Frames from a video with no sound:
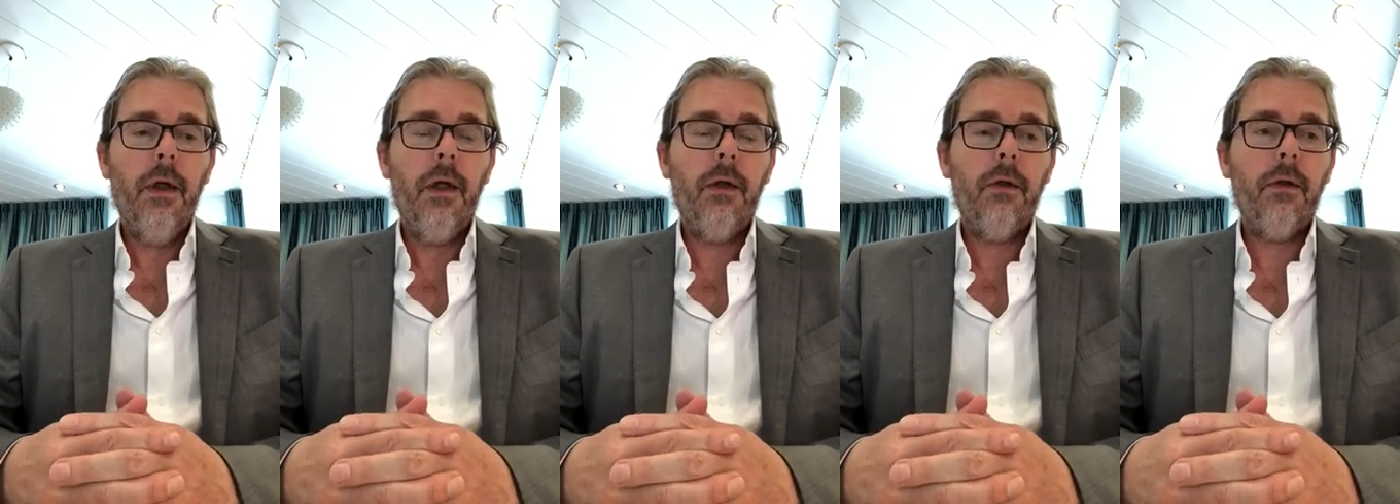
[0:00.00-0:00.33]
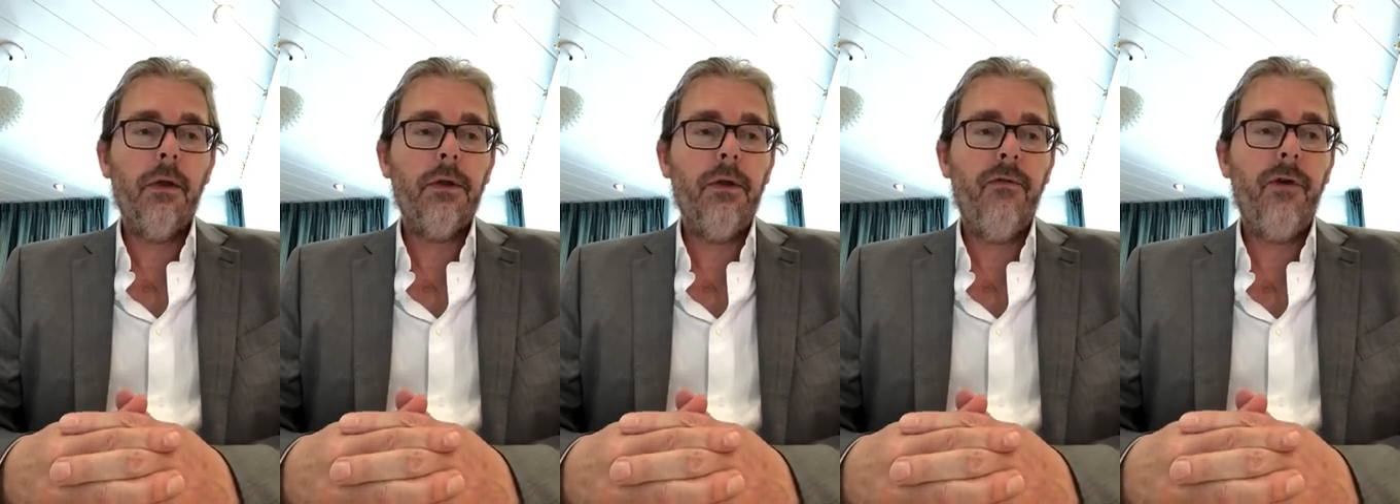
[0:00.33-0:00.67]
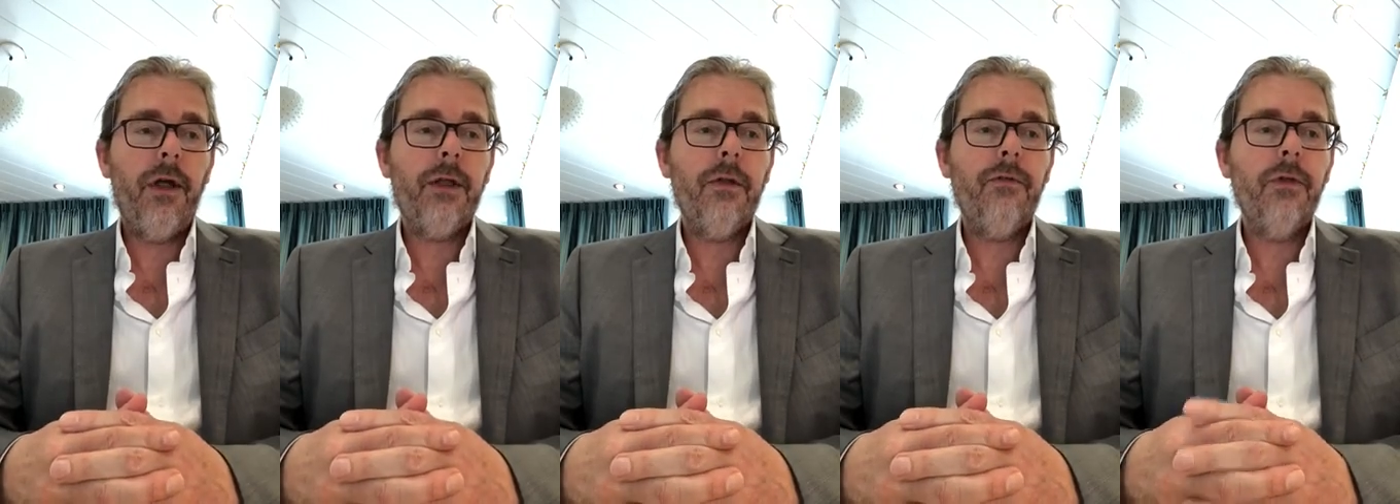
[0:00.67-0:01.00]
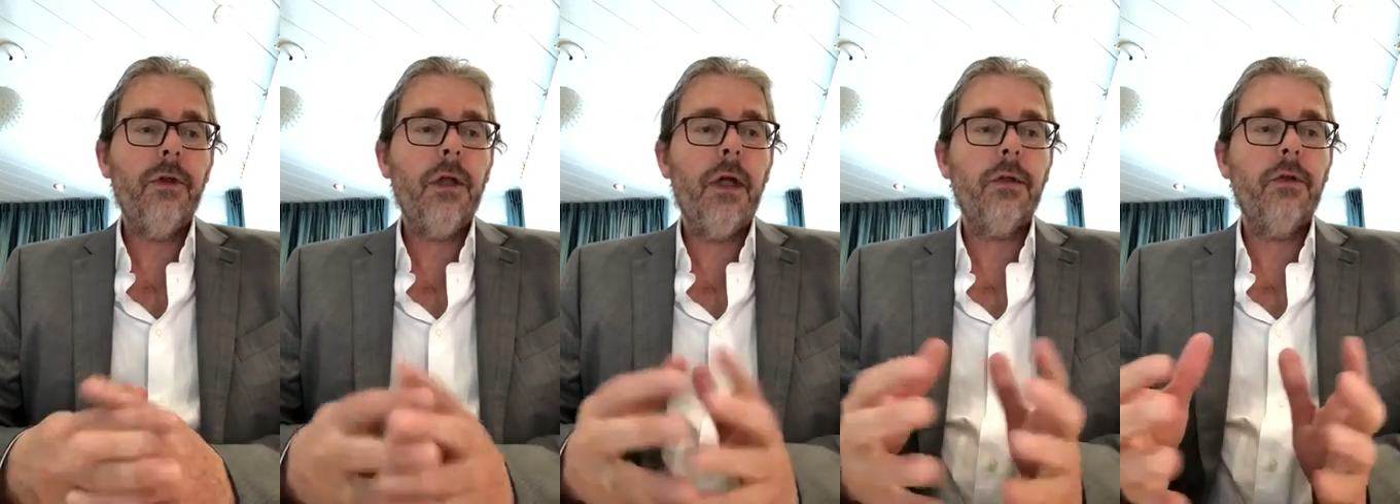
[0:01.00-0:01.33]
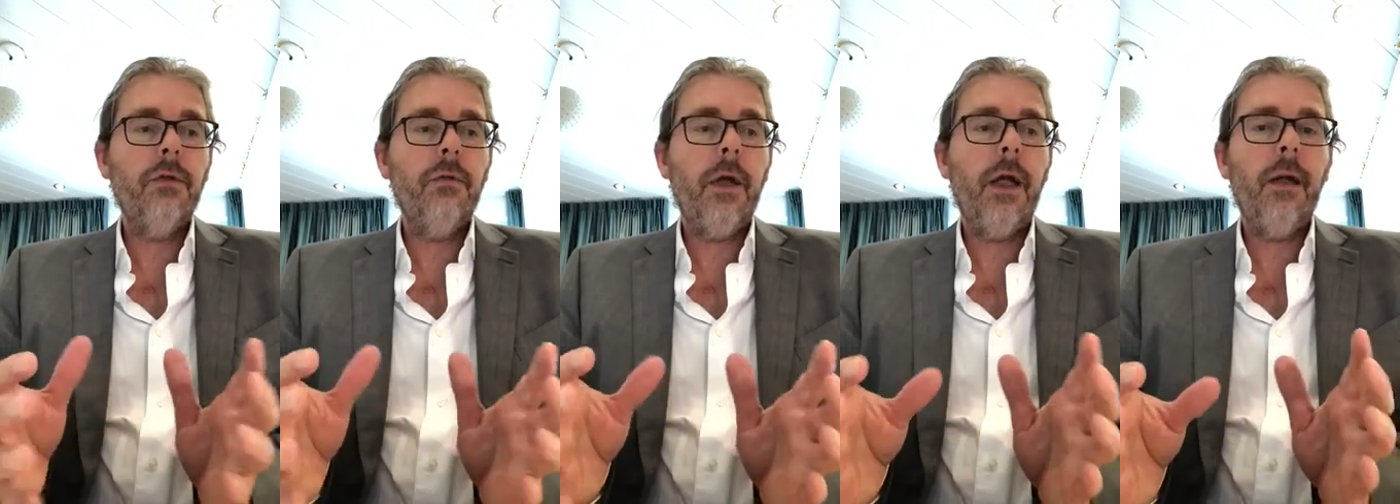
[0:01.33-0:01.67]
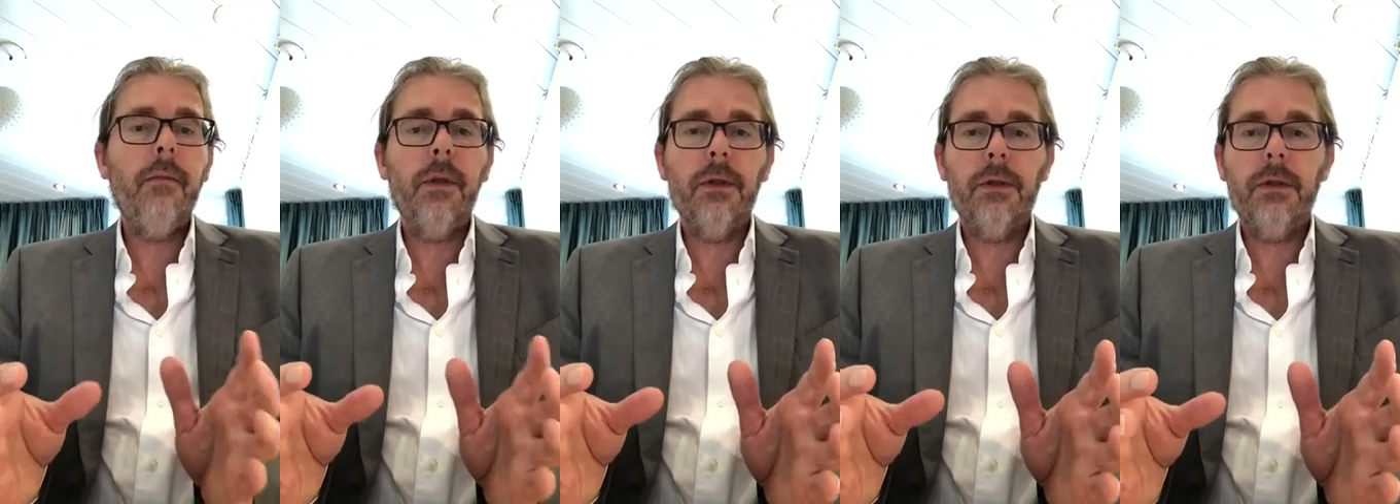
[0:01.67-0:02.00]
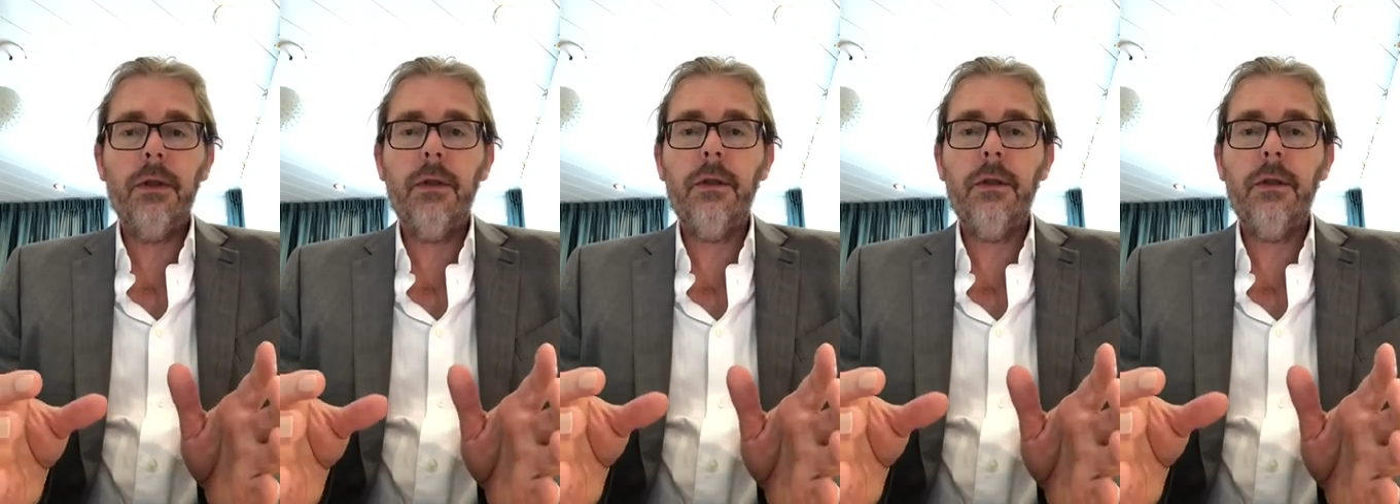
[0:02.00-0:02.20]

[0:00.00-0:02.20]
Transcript: And the cost effectiveness has 2 elements.